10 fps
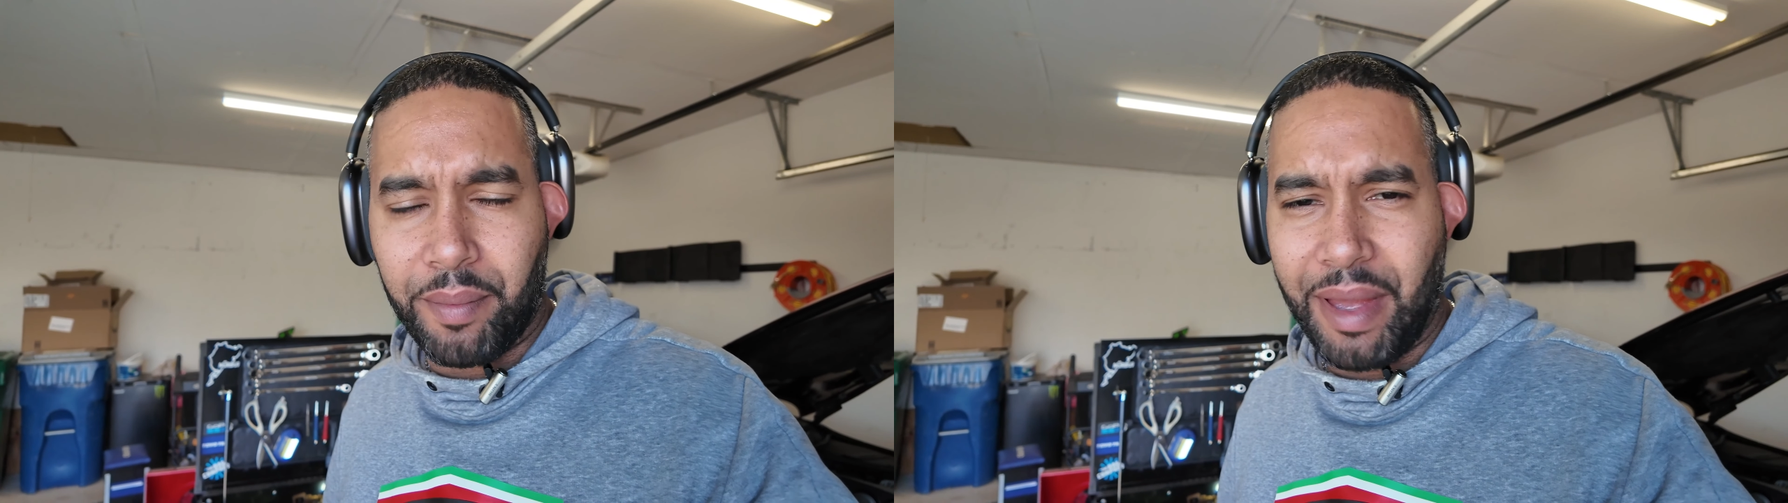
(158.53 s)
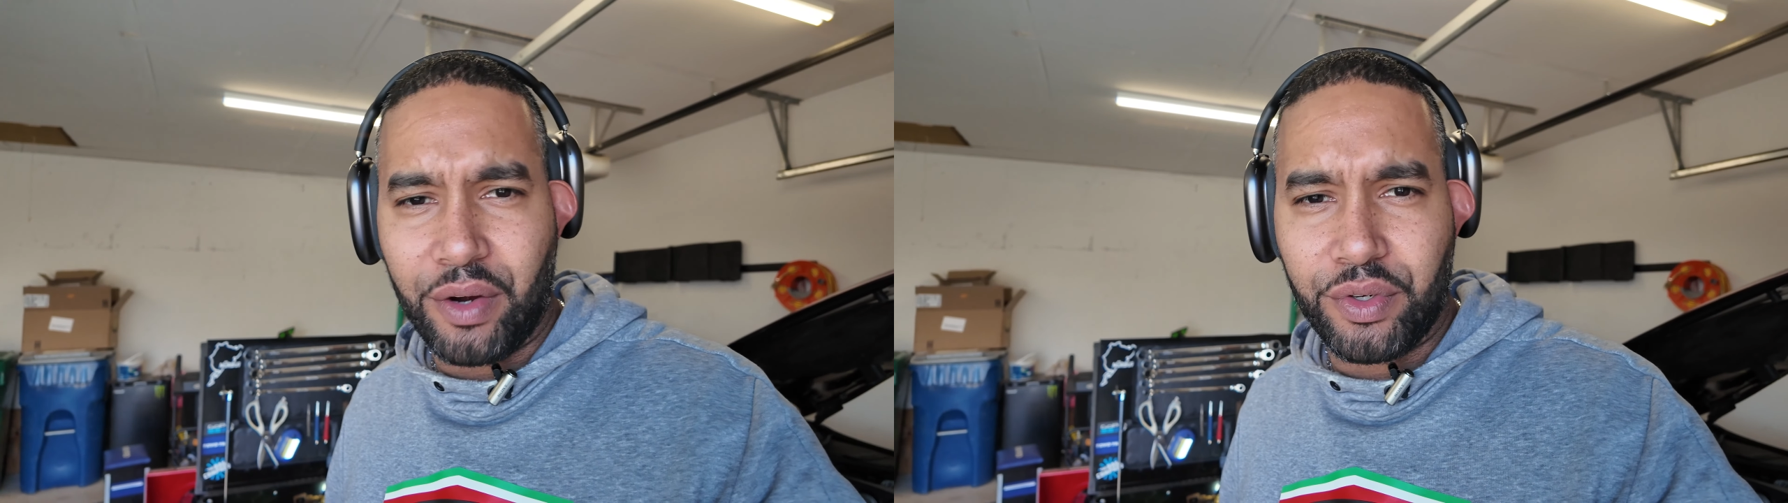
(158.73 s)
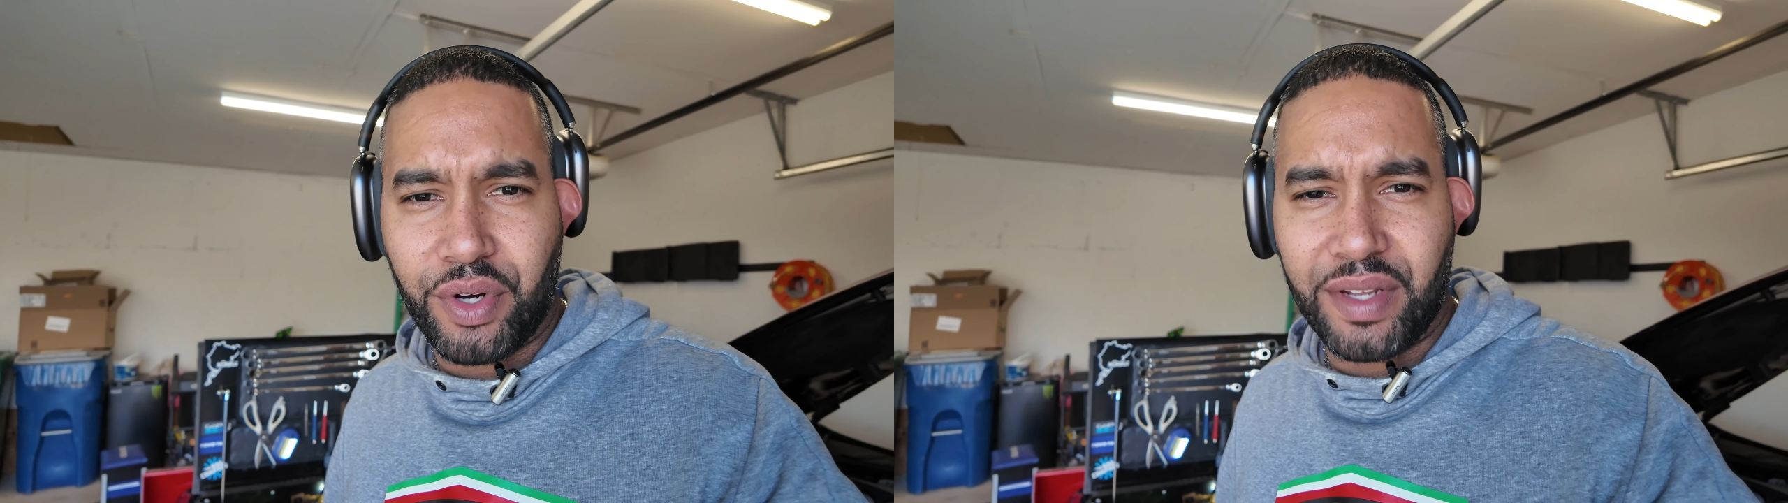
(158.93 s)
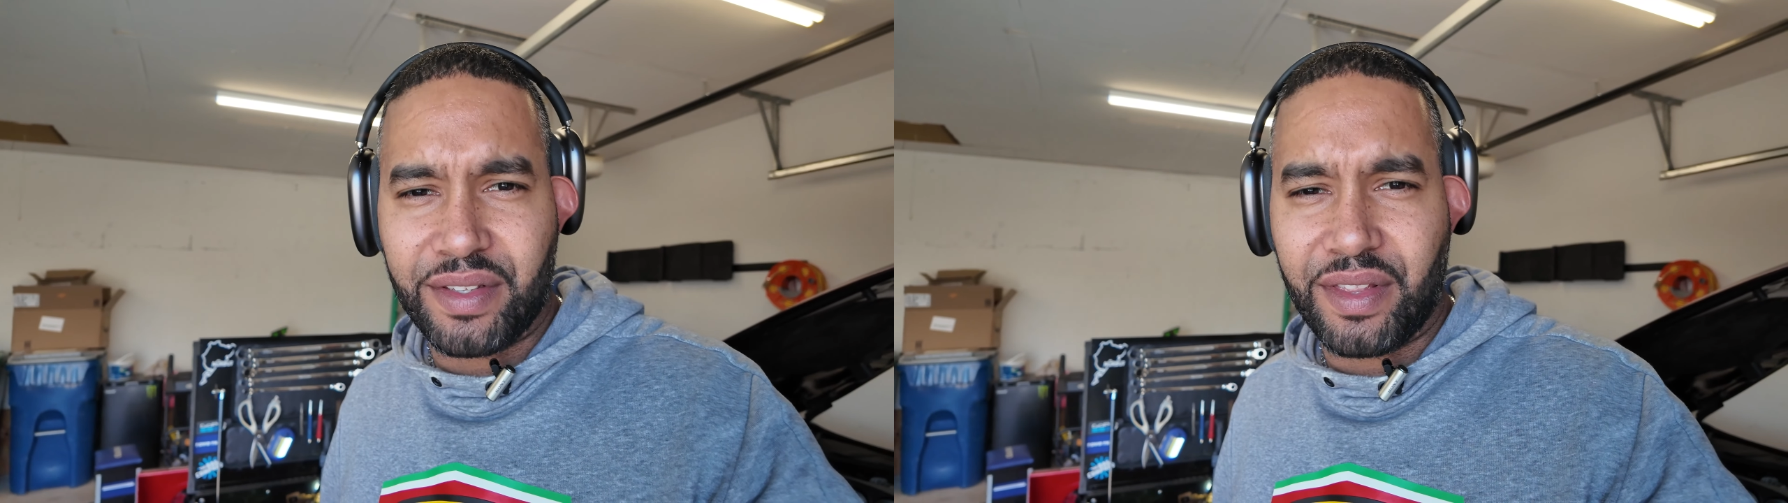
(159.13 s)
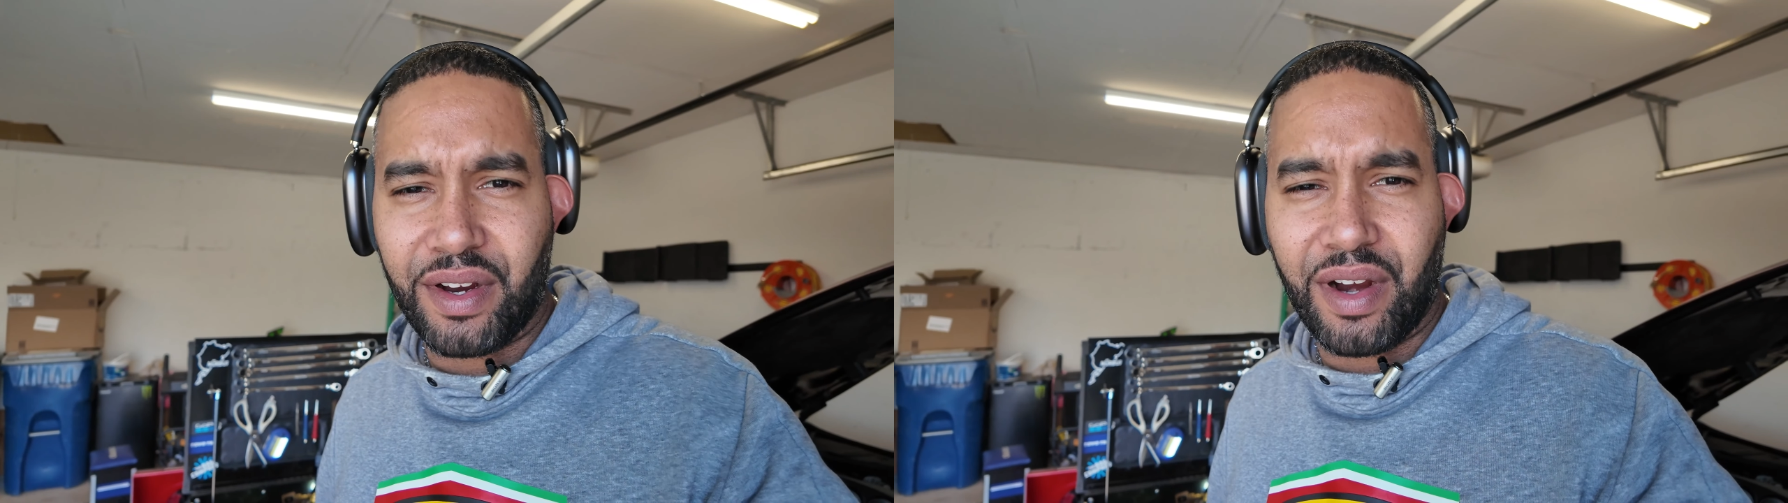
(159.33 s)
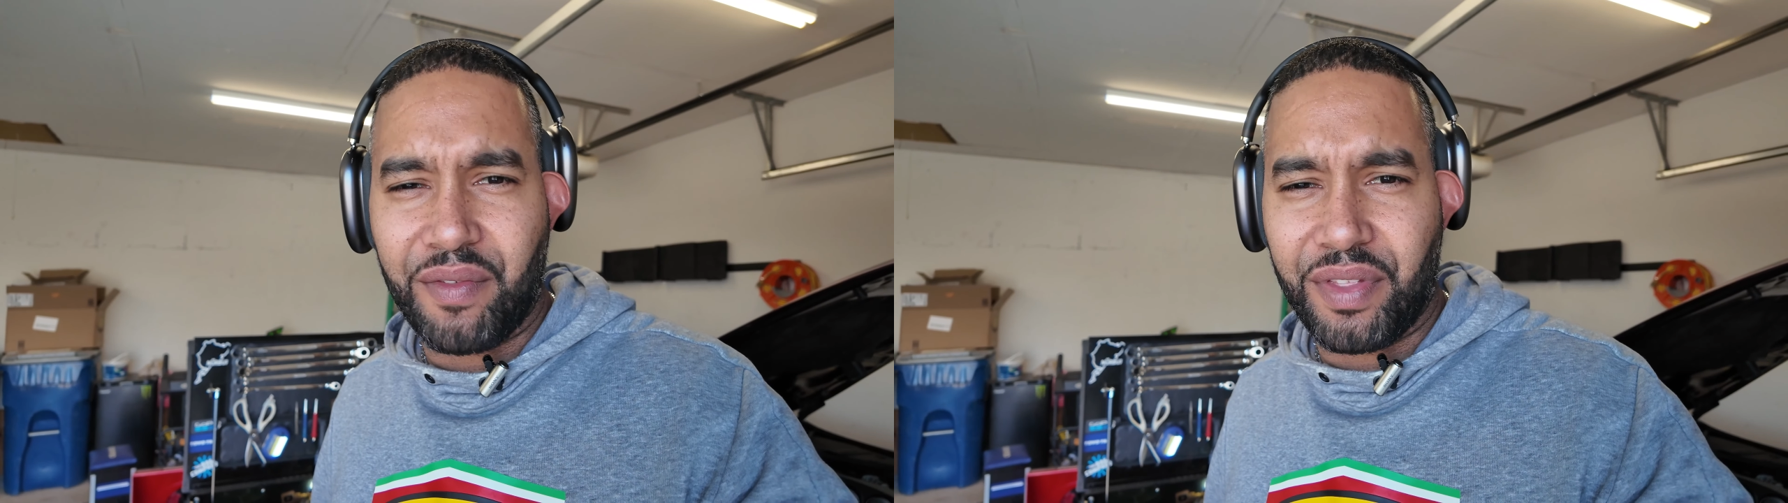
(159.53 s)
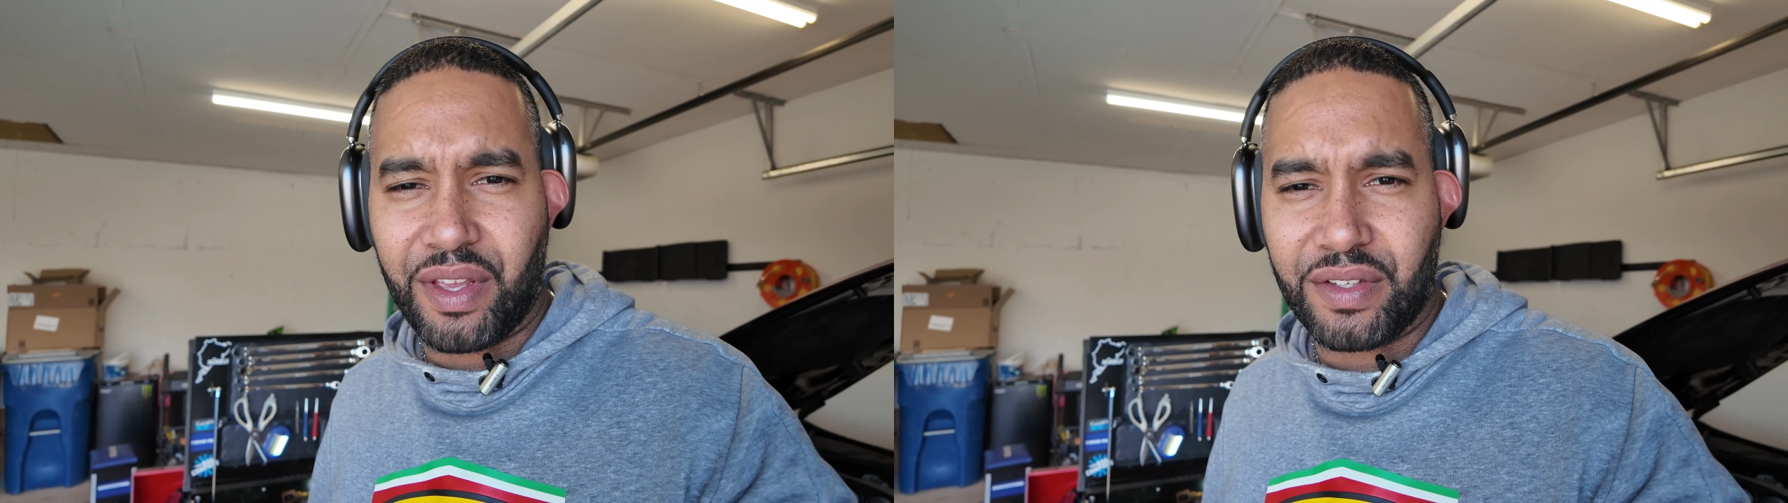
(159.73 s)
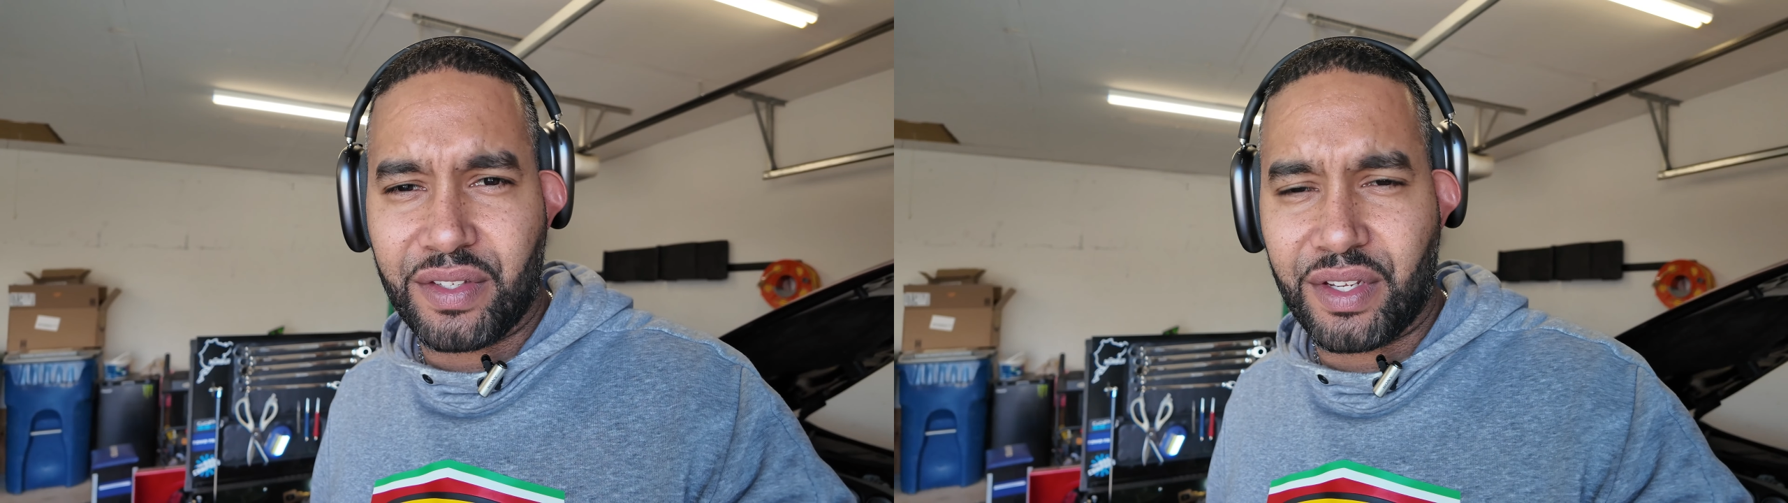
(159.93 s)
battery tray's in there,
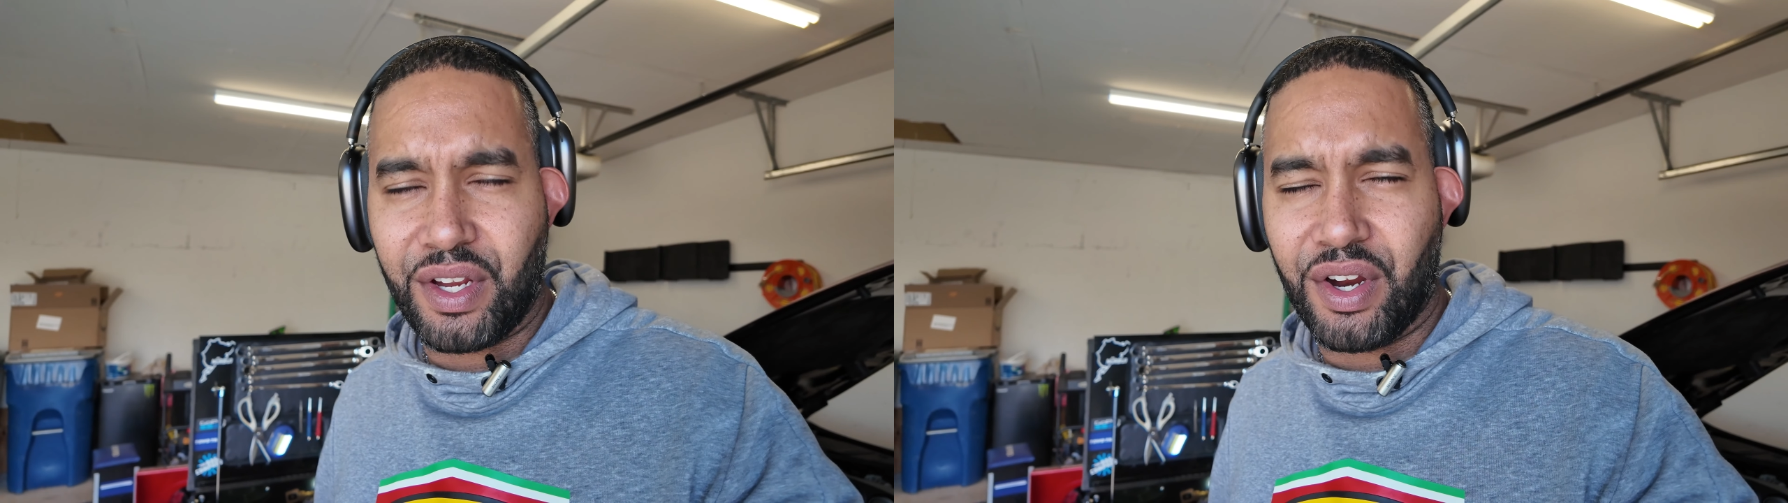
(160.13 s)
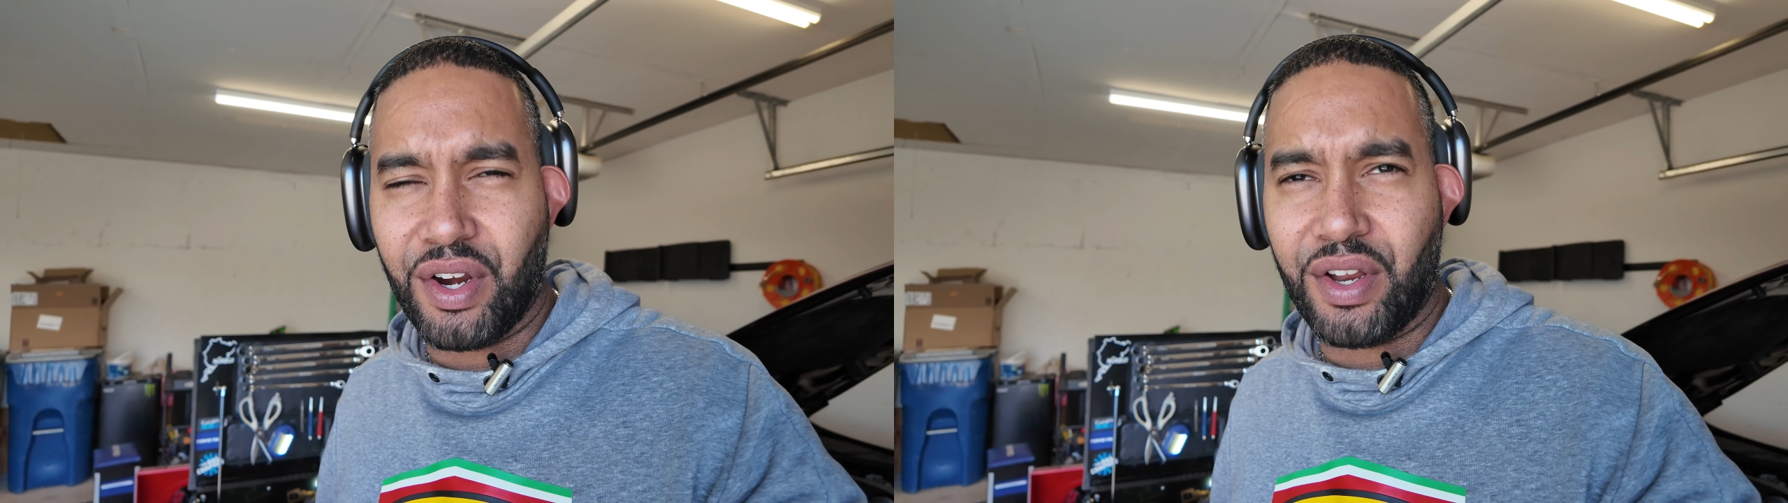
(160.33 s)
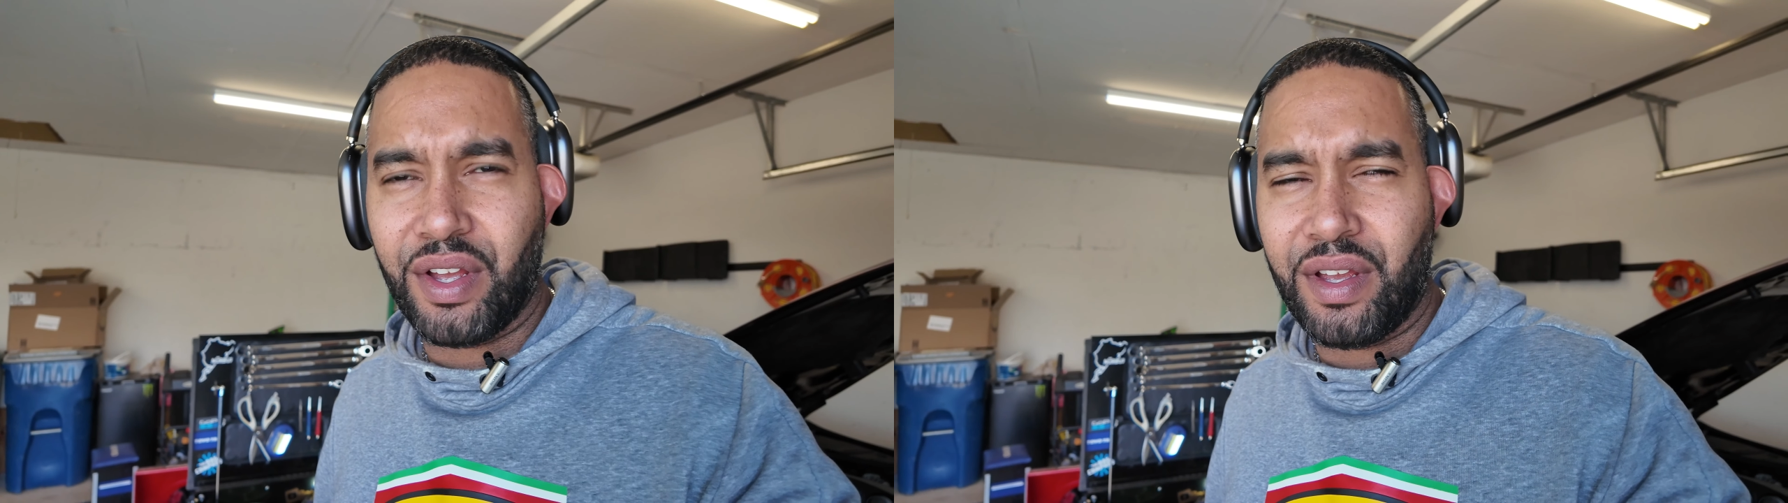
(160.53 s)
everything is secured.